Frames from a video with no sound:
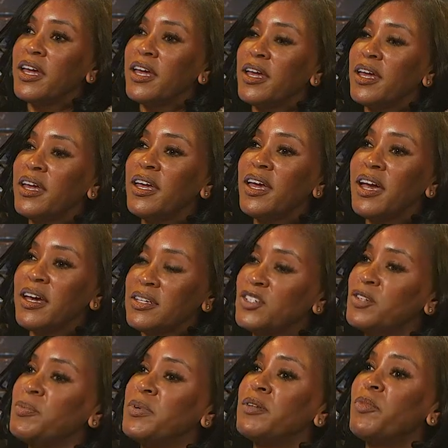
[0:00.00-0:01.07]
He has to
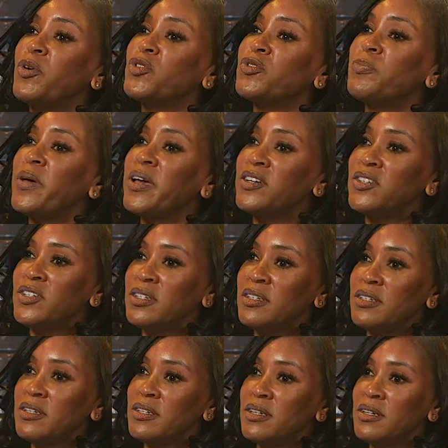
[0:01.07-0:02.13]
be the most
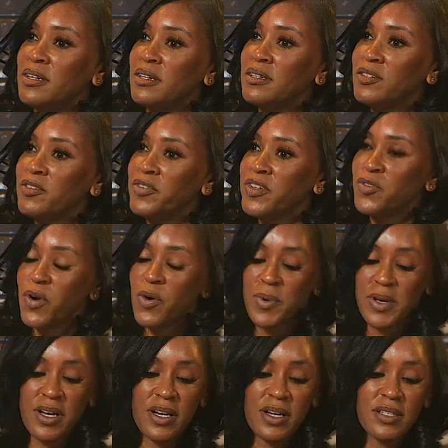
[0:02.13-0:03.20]
patient individual
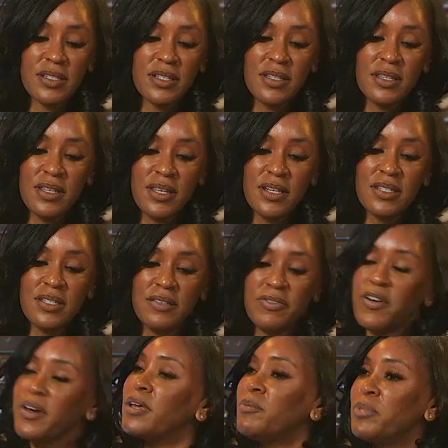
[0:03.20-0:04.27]
because this
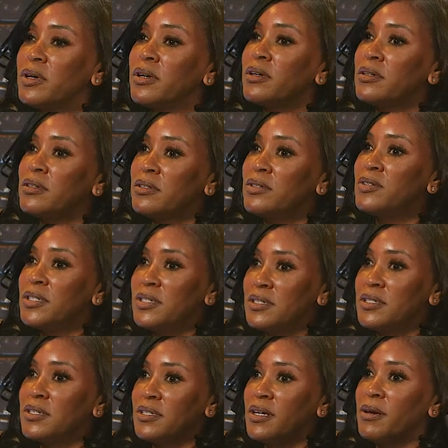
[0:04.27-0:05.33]
fucking book you need to
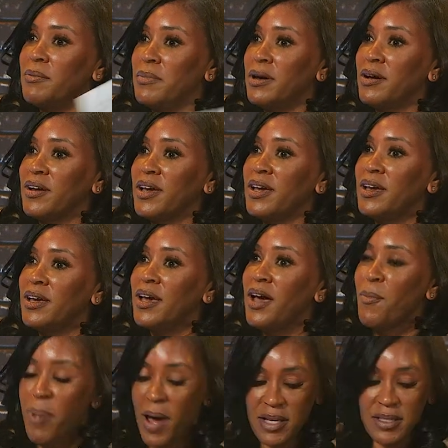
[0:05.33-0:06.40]
send to him, okay?
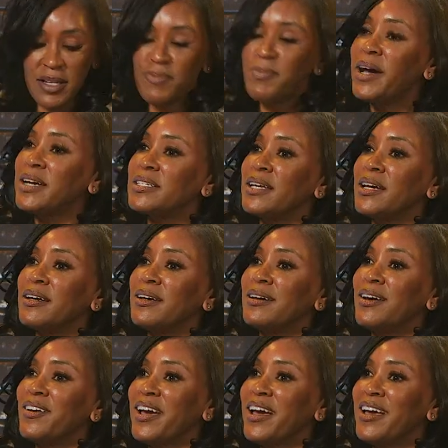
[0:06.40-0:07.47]
Positive mindset,
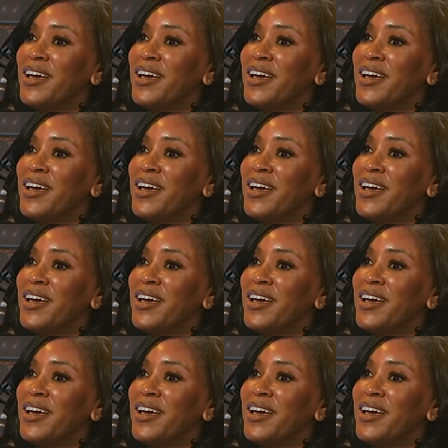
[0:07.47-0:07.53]
okay?